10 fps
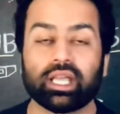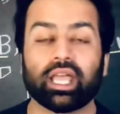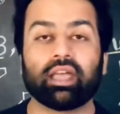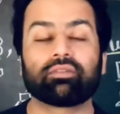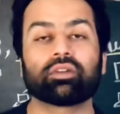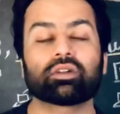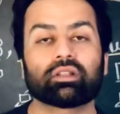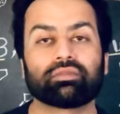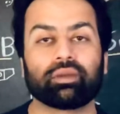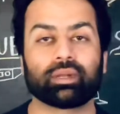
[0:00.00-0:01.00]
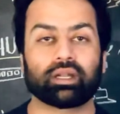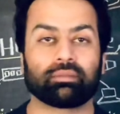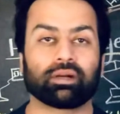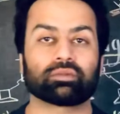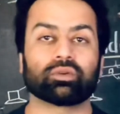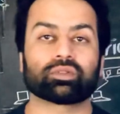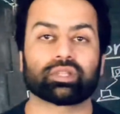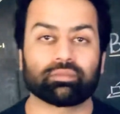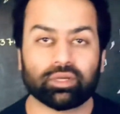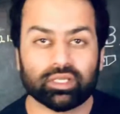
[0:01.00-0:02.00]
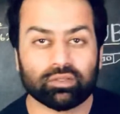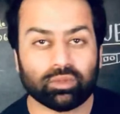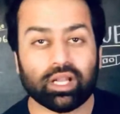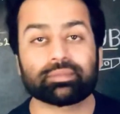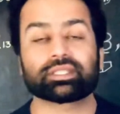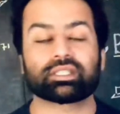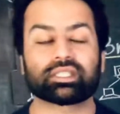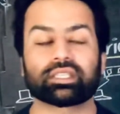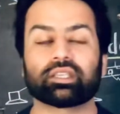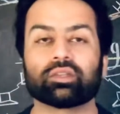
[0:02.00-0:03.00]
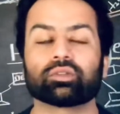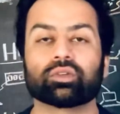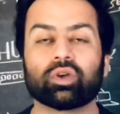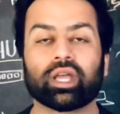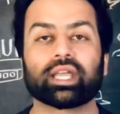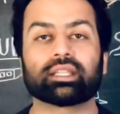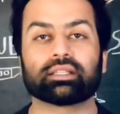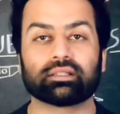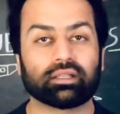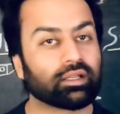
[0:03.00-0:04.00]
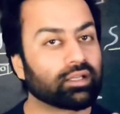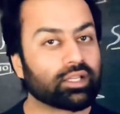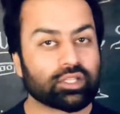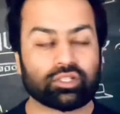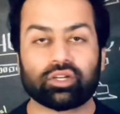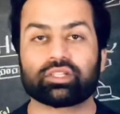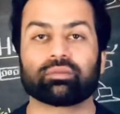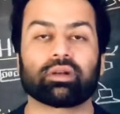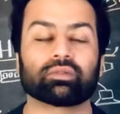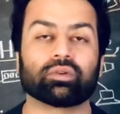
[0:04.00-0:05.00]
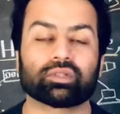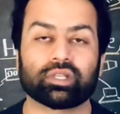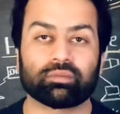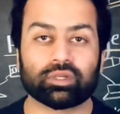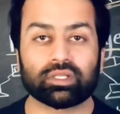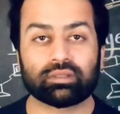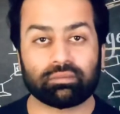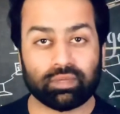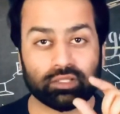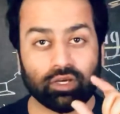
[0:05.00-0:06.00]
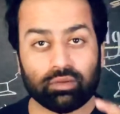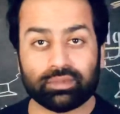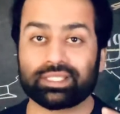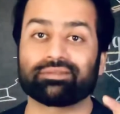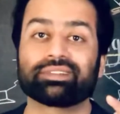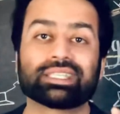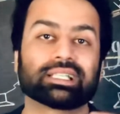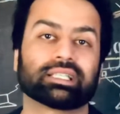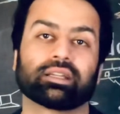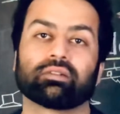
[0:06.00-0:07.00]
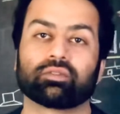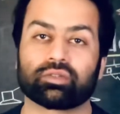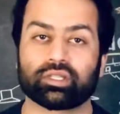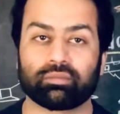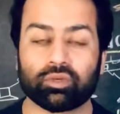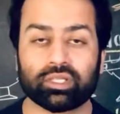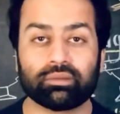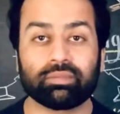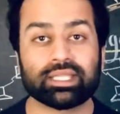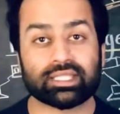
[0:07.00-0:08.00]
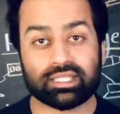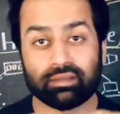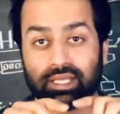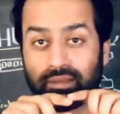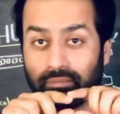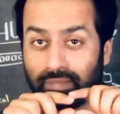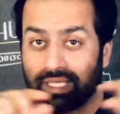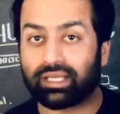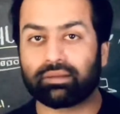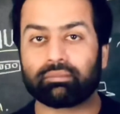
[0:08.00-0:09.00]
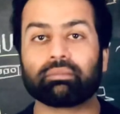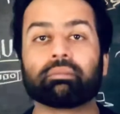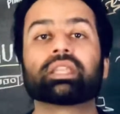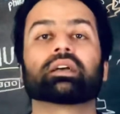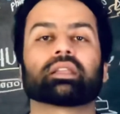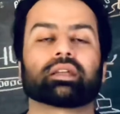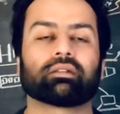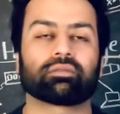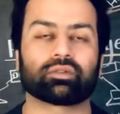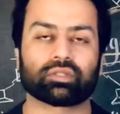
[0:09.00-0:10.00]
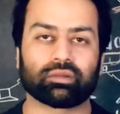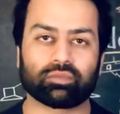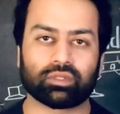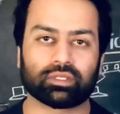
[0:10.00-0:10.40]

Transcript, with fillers: If you're not familiar about the O S I model, what I'm suggesting you to go ahead and search about the O S I model, but hub is a physical layer of O S I model, means it's in the middle media layer of O S I model.